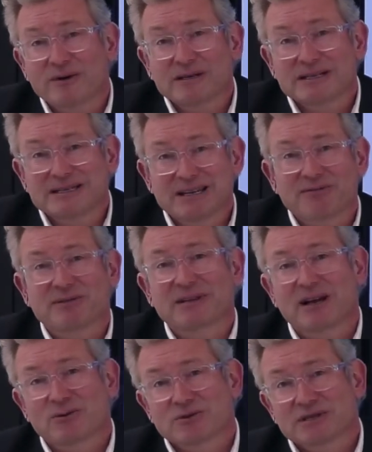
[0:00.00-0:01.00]

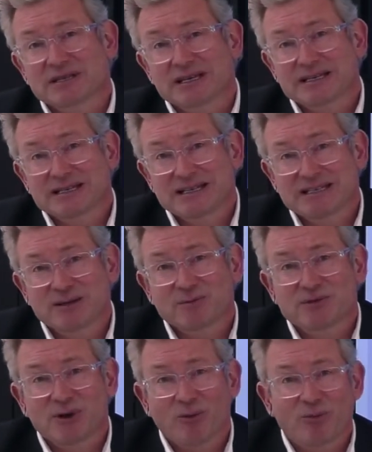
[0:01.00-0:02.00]
7,000 systems
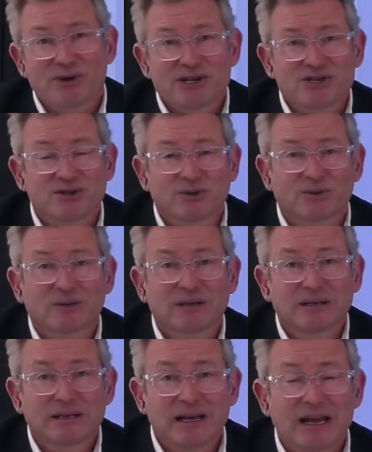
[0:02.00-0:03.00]
operational
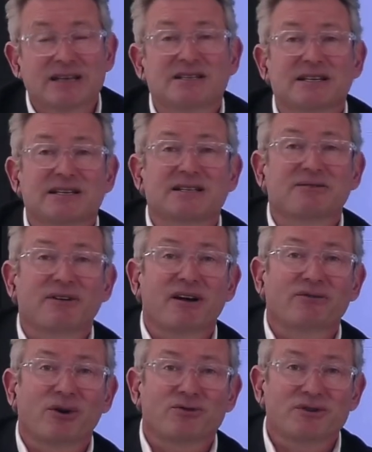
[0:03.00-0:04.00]
in 65
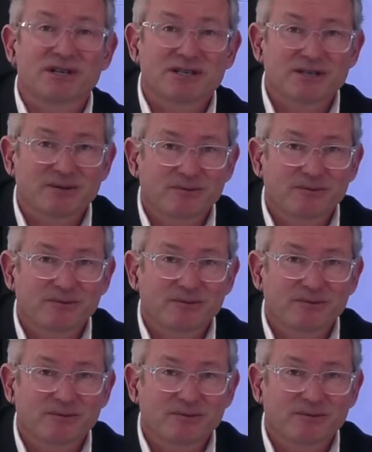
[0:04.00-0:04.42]
countries.